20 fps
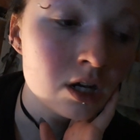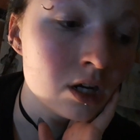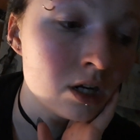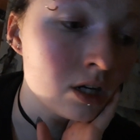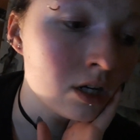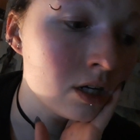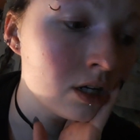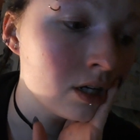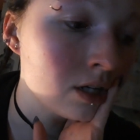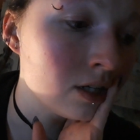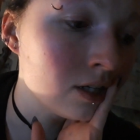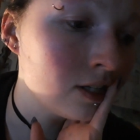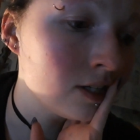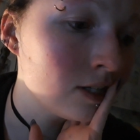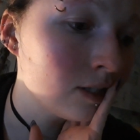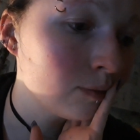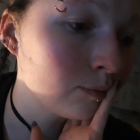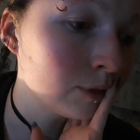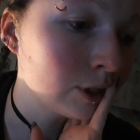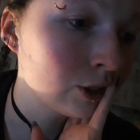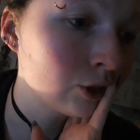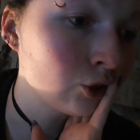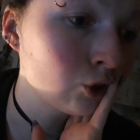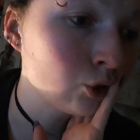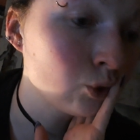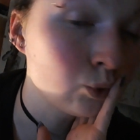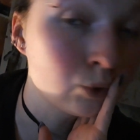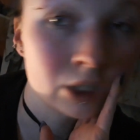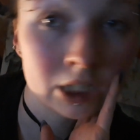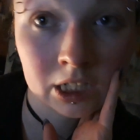a bit
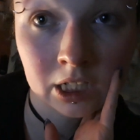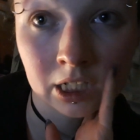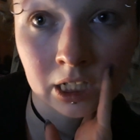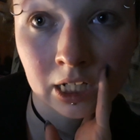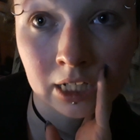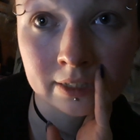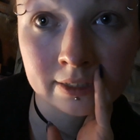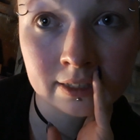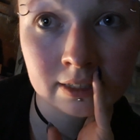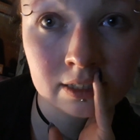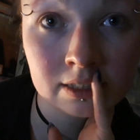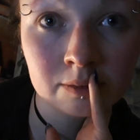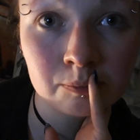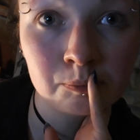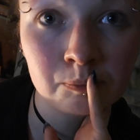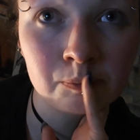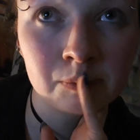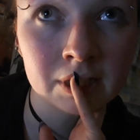sooner than I did,